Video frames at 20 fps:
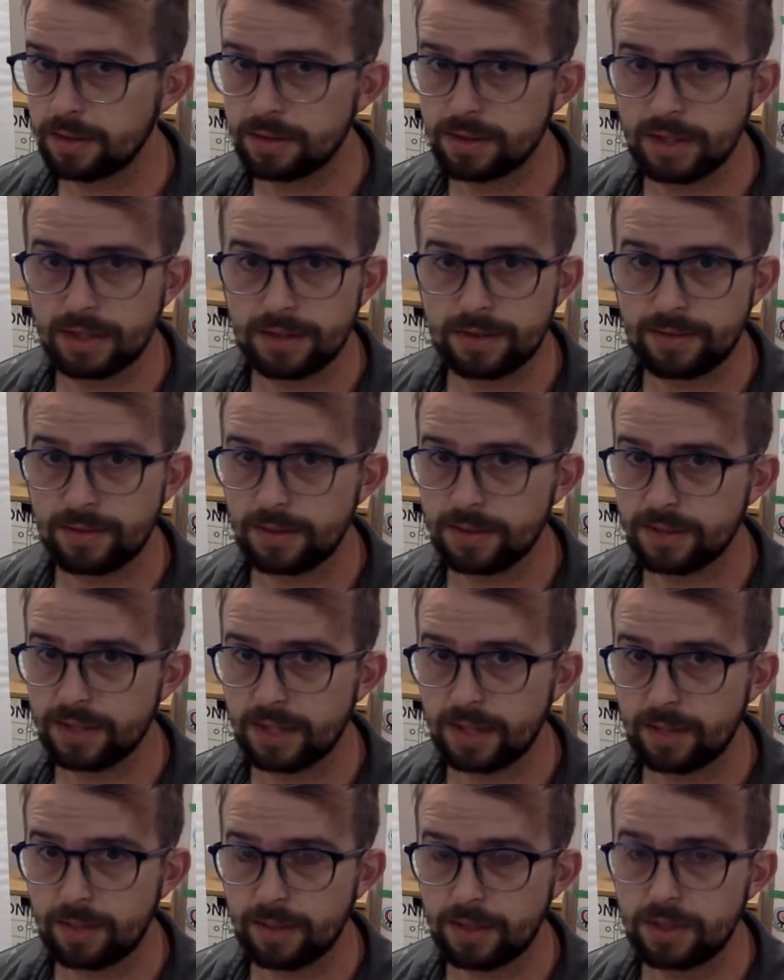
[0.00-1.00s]
child's first
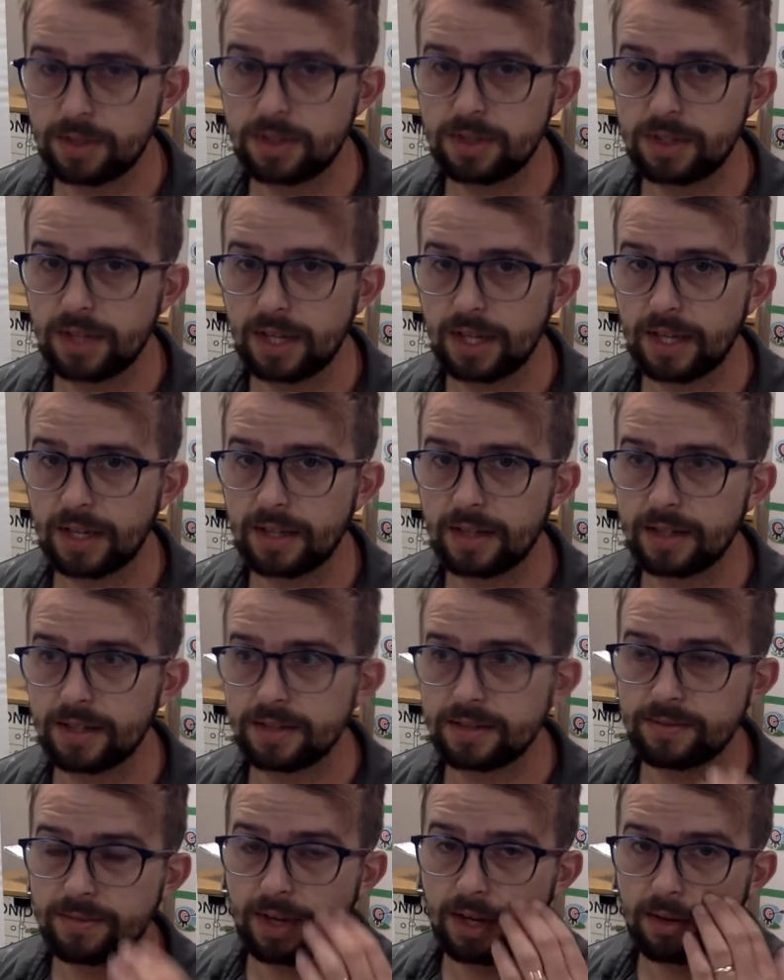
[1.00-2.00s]
language, and it's
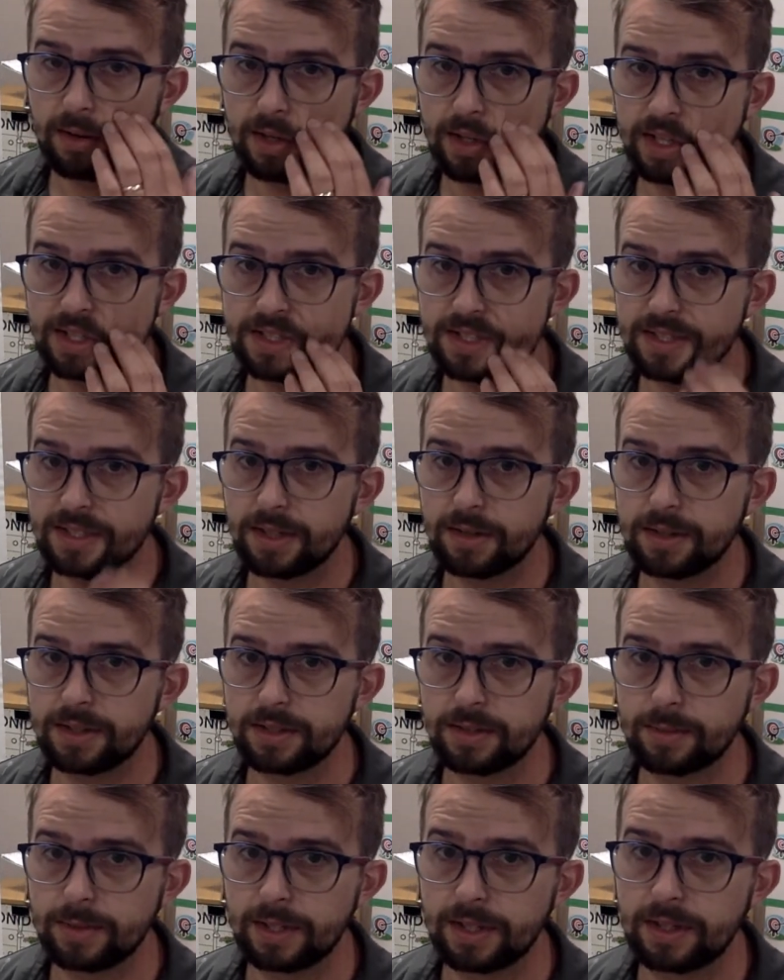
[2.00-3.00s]
very necessary
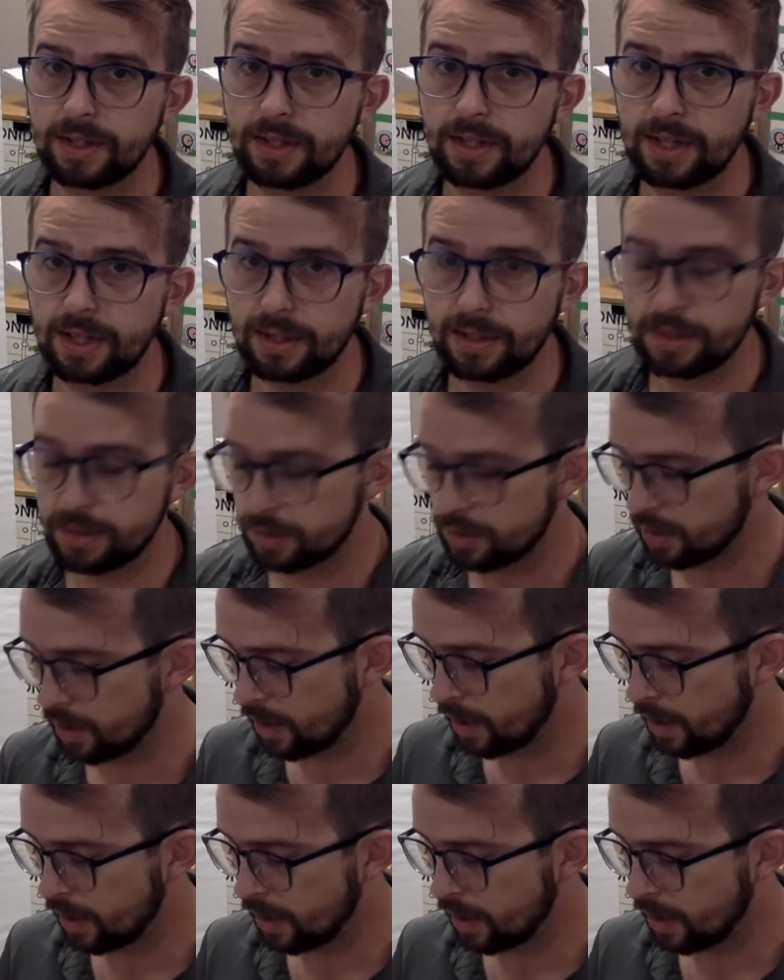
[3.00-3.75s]
to read in English.